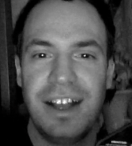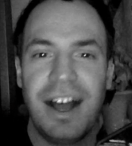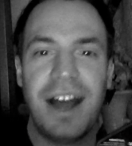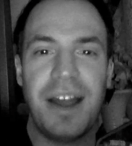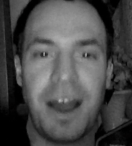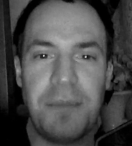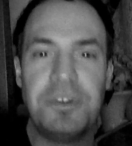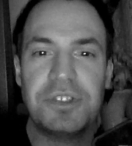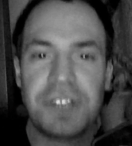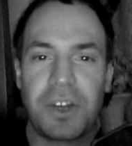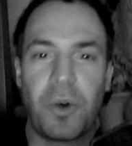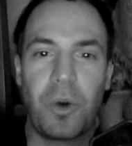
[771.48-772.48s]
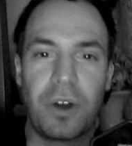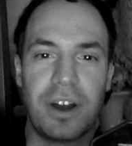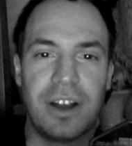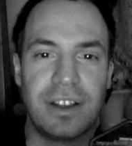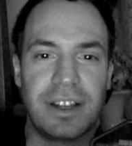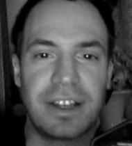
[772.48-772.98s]
I'm using
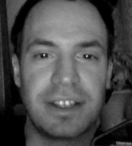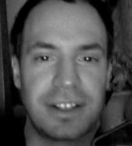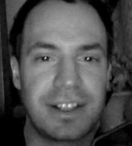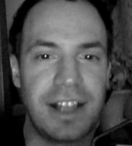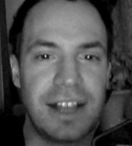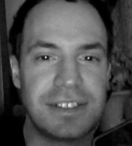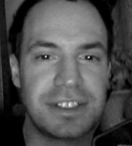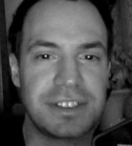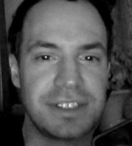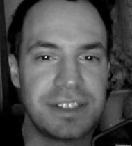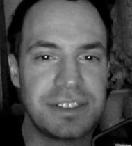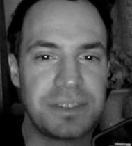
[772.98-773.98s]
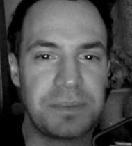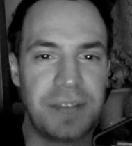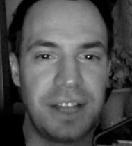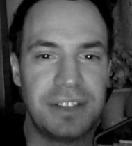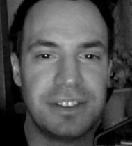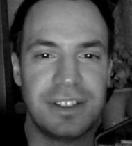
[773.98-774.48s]
aura like in the classic sense. I'm
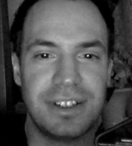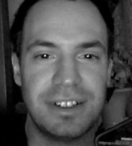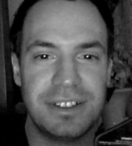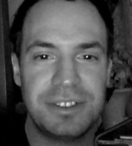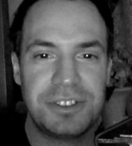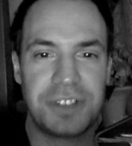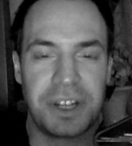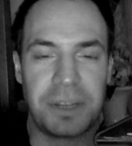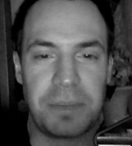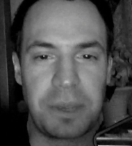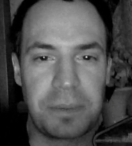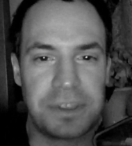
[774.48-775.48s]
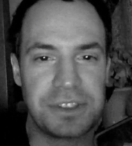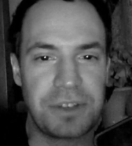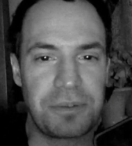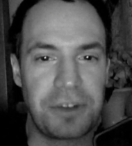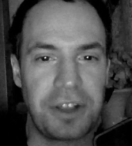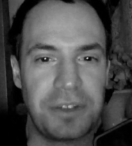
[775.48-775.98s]
not trying to make
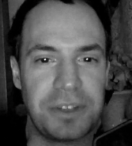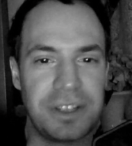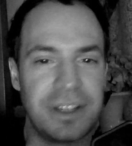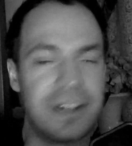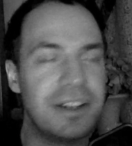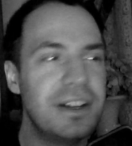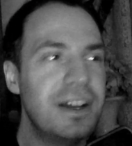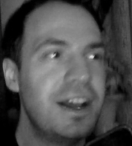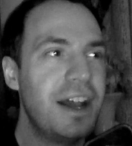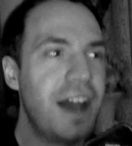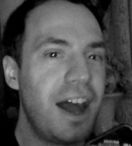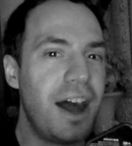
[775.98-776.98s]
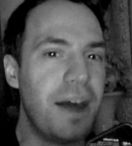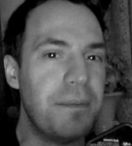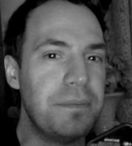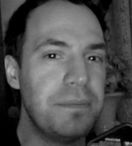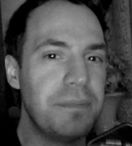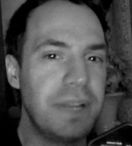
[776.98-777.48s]
myself relevant here.
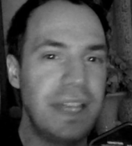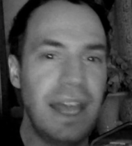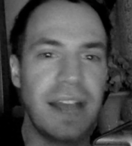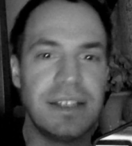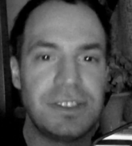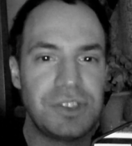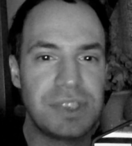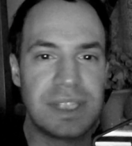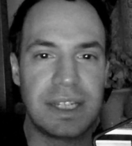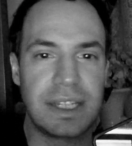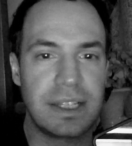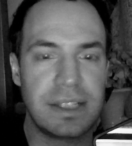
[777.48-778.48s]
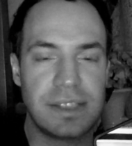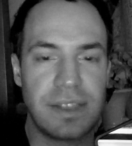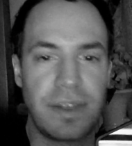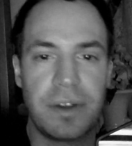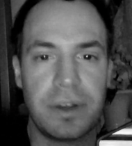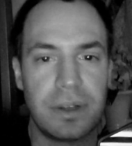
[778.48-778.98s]
But yeah, it's just like it's
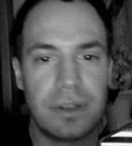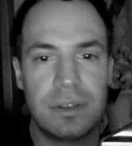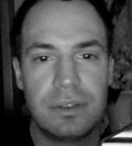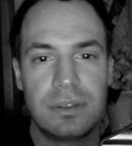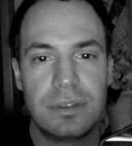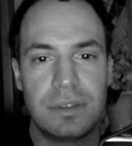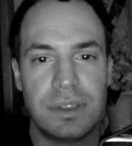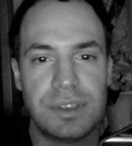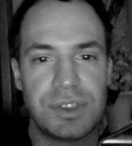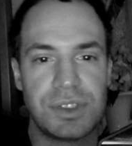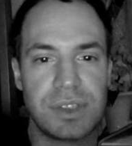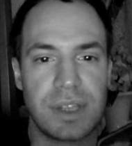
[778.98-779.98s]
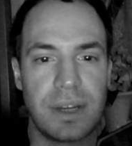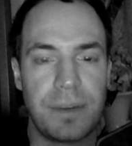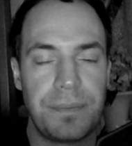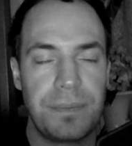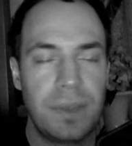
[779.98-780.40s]
ethereal. It's just there.